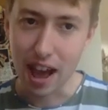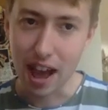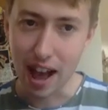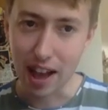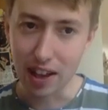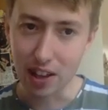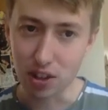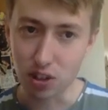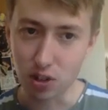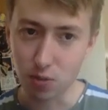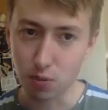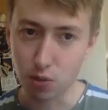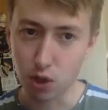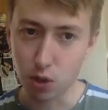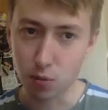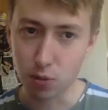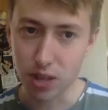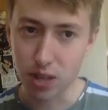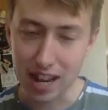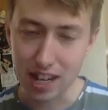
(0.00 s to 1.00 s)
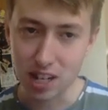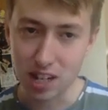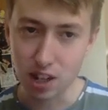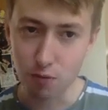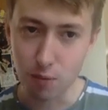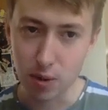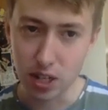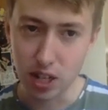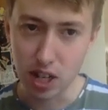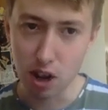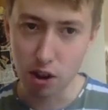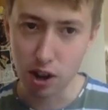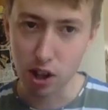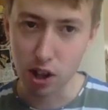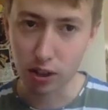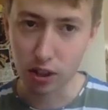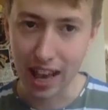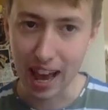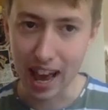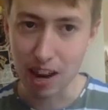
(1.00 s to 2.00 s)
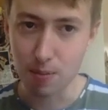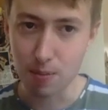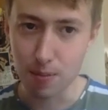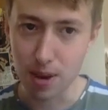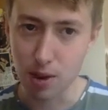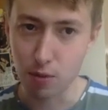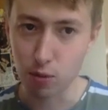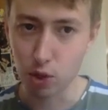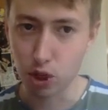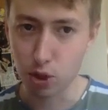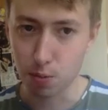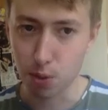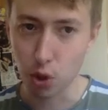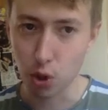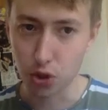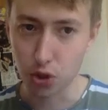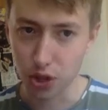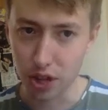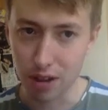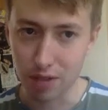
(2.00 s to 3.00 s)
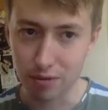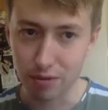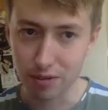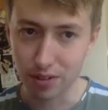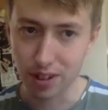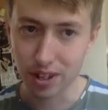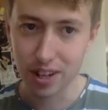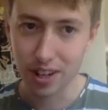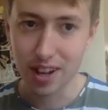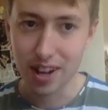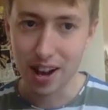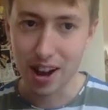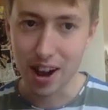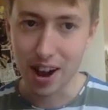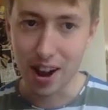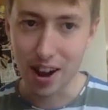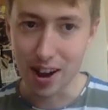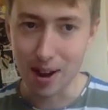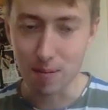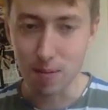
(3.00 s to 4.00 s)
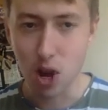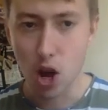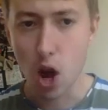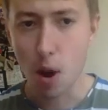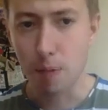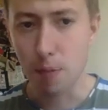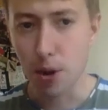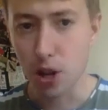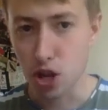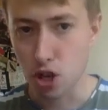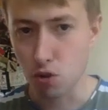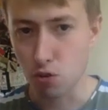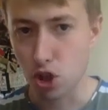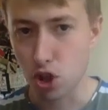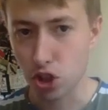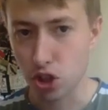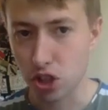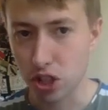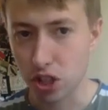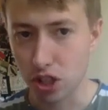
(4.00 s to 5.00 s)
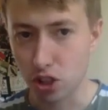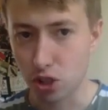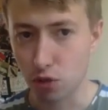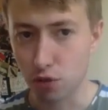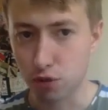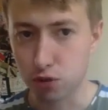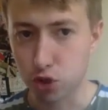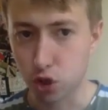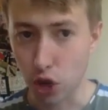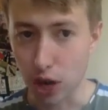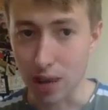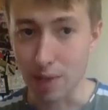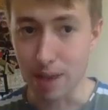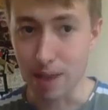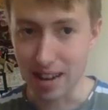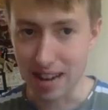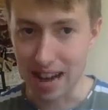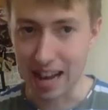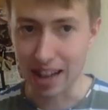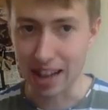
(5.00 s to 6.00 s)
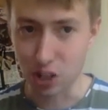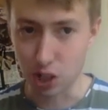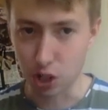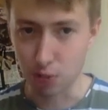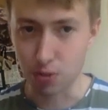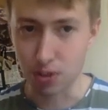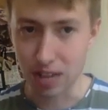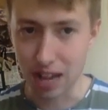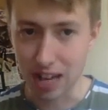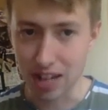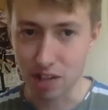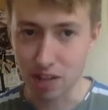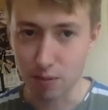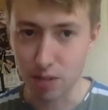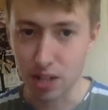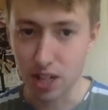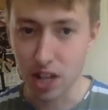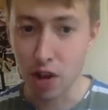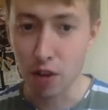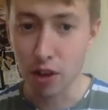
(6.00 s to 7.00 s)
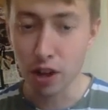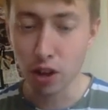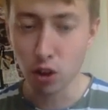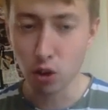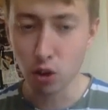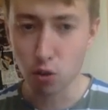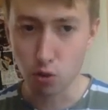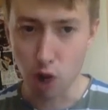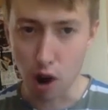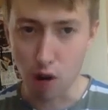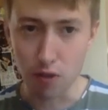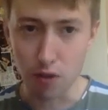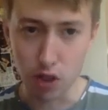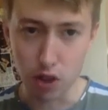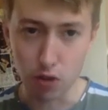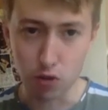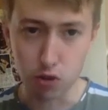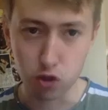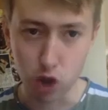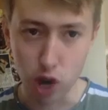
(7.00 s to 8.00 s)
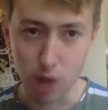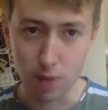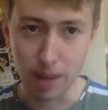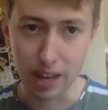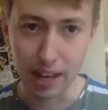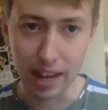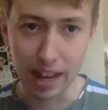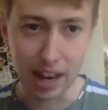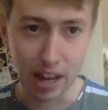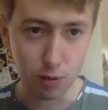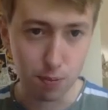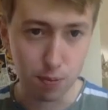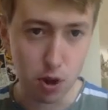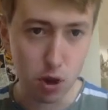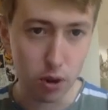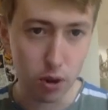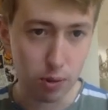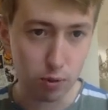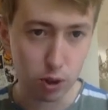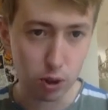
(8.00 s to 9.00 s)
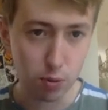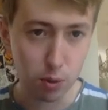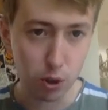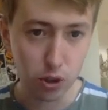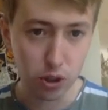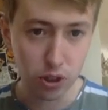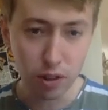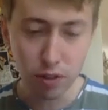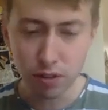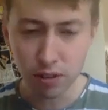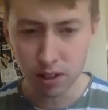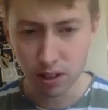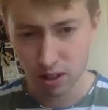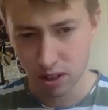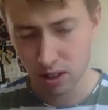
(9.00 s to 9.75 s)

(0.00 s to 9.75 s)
And substantive material can be responsive, but you just need to frame it as substantive material rather than framing it as purely responsive.